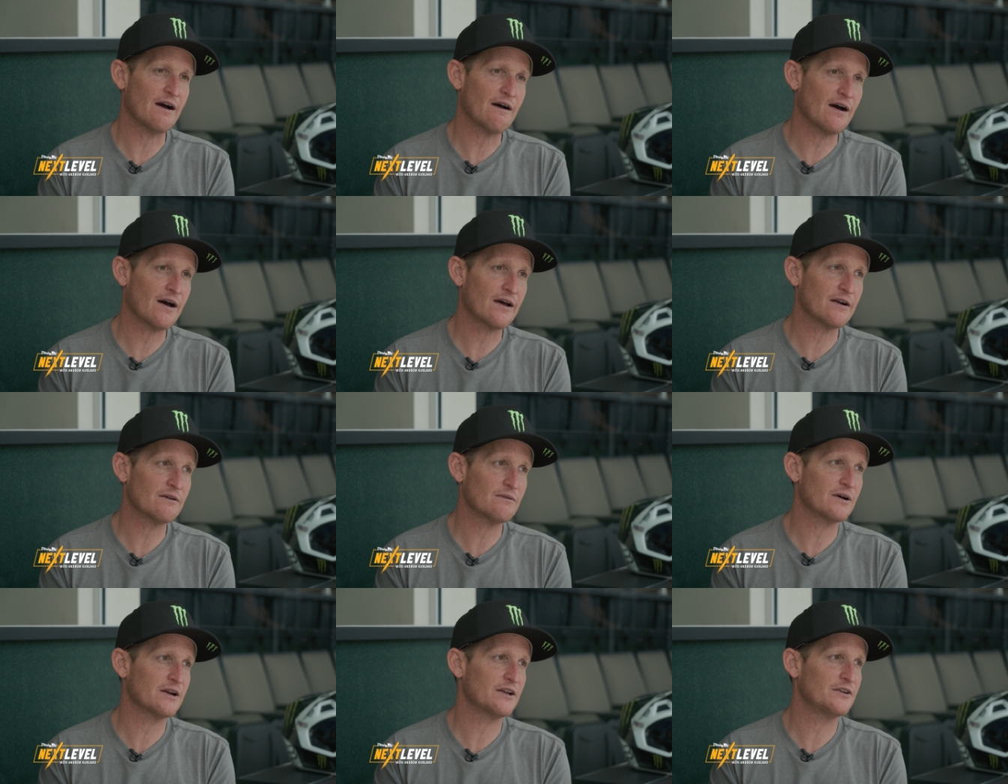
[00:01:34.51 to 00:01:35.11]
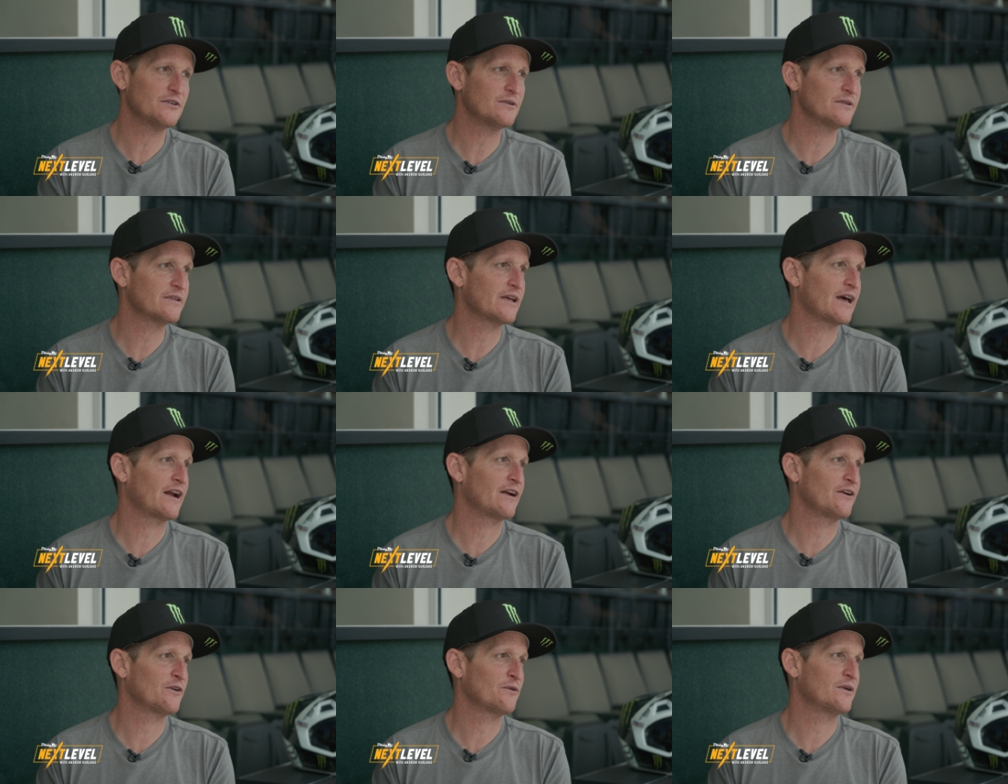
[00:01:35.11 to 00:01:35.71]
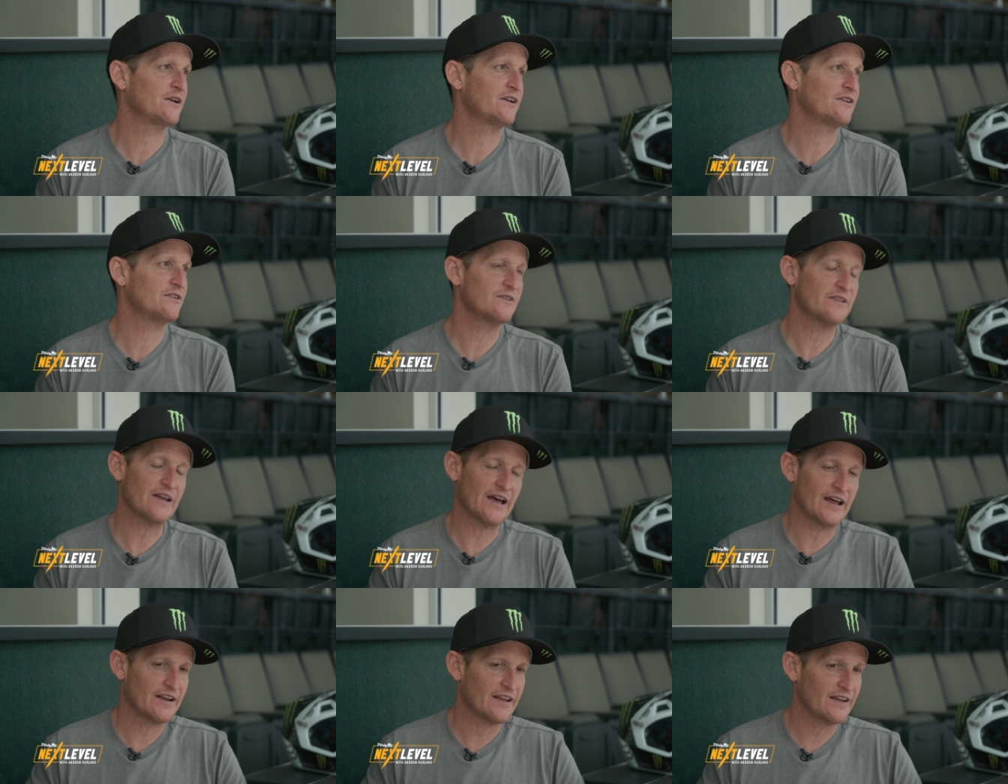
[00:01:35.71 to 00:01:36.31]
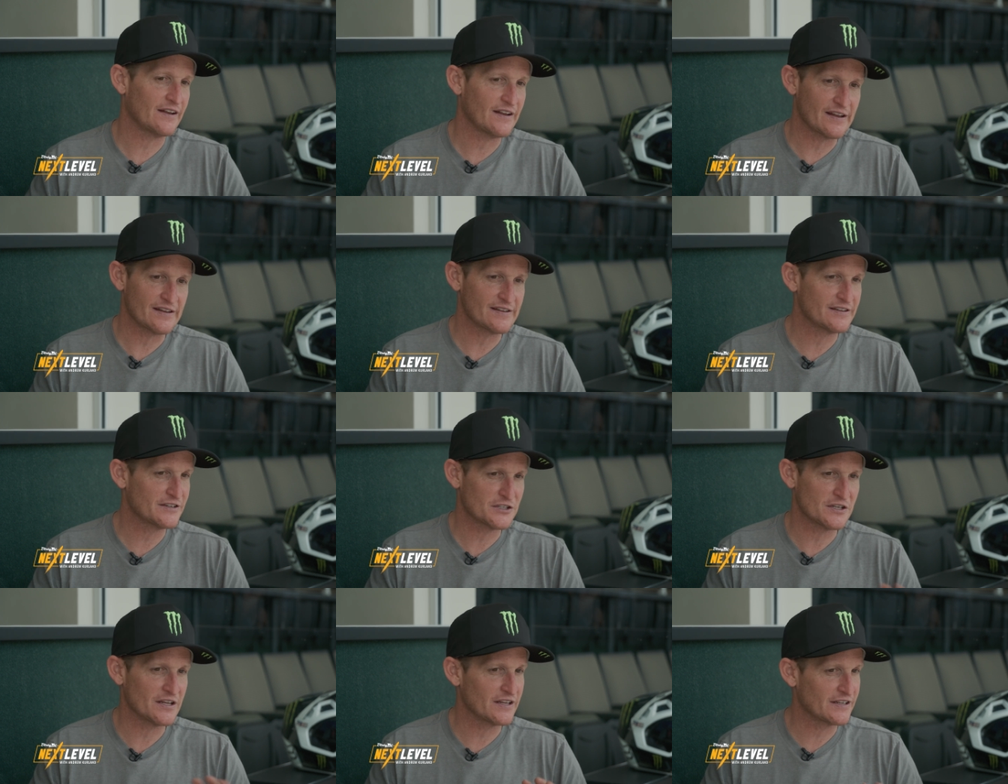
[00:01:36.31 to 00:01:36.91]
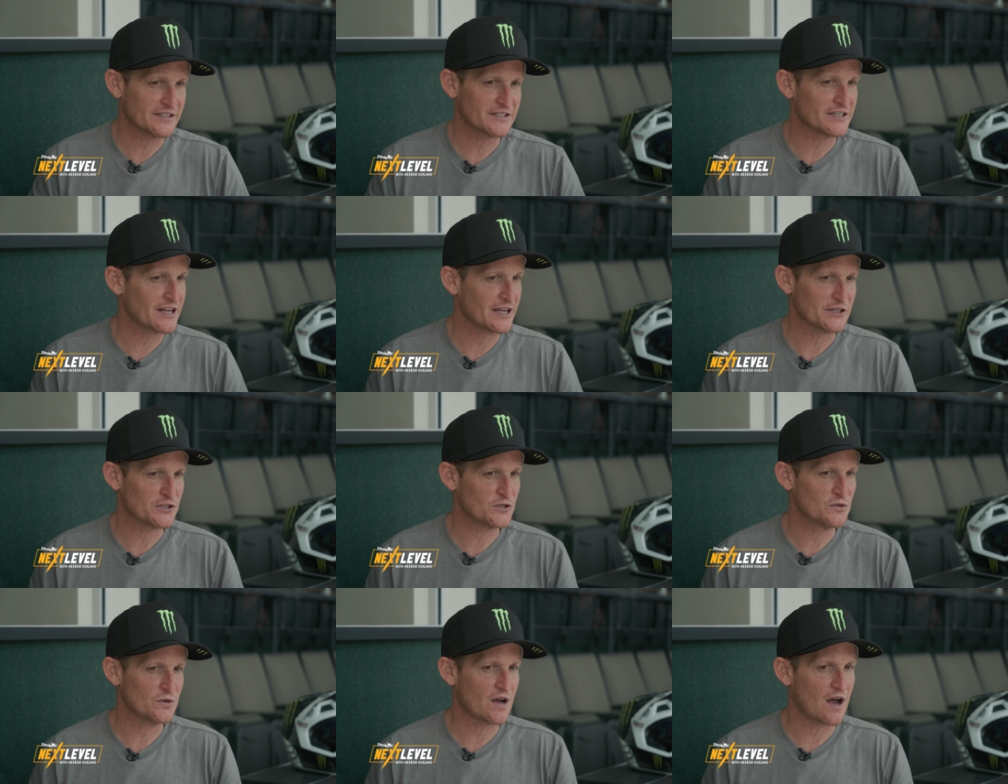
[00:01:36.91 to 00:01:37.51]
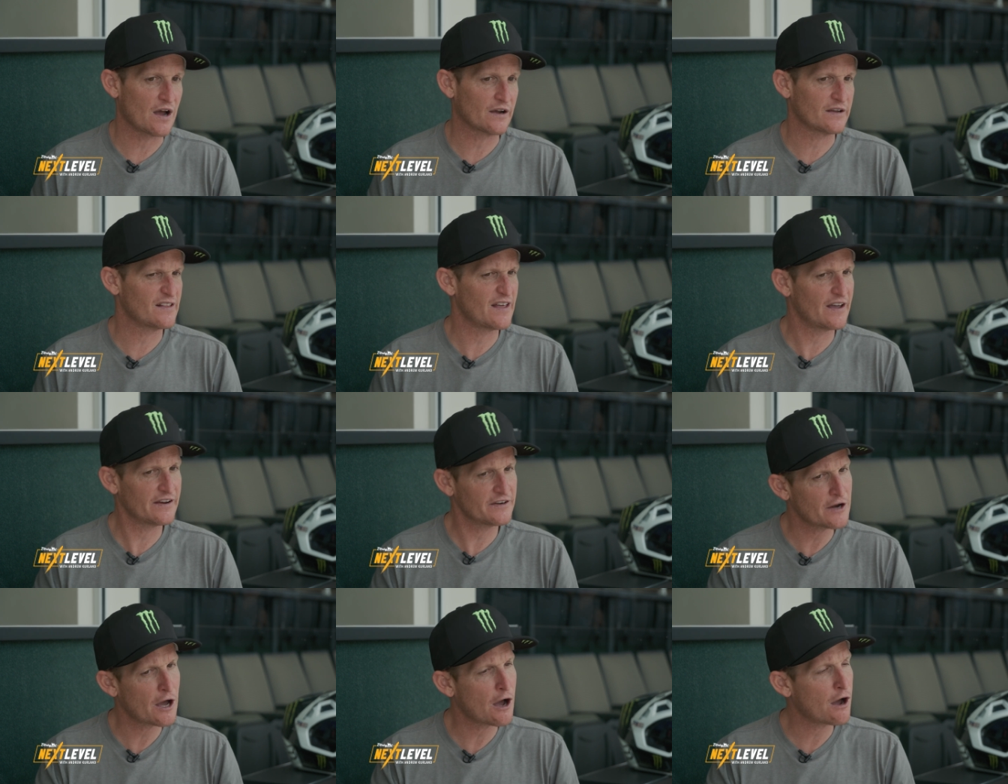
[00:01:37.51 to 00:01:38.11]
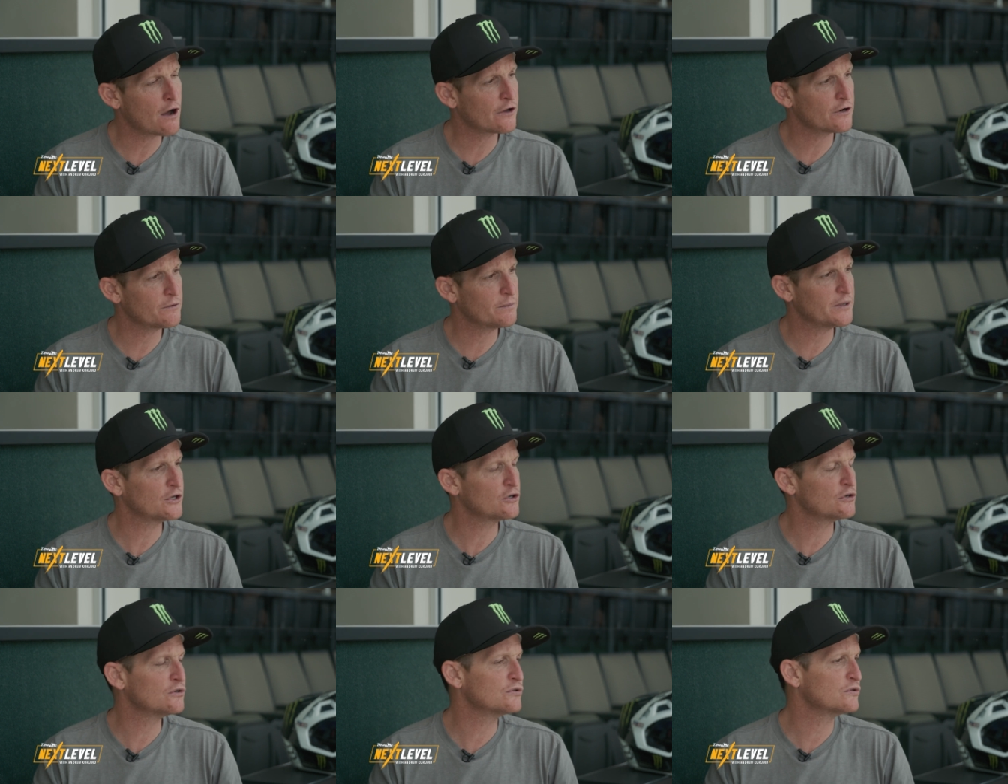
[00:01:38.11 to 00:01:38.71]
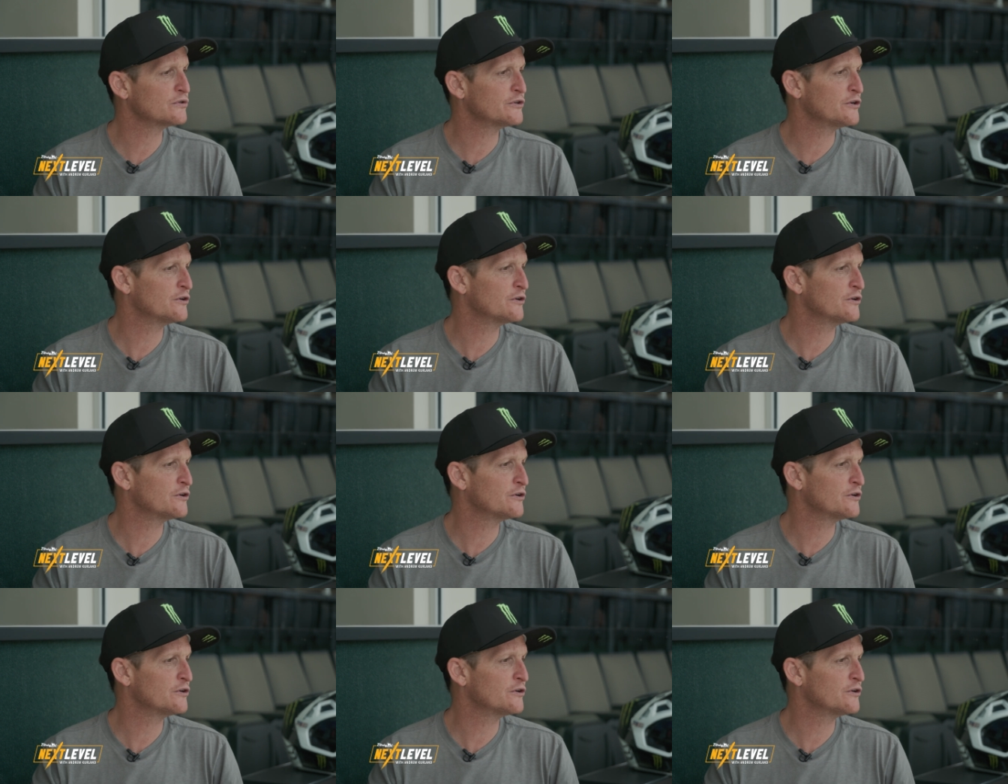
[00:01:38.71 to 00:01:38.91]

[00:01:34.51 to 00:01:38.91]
I don't want to do that. I don't want to do that. It's, it's like too cocky. Like, no, it'll be cool.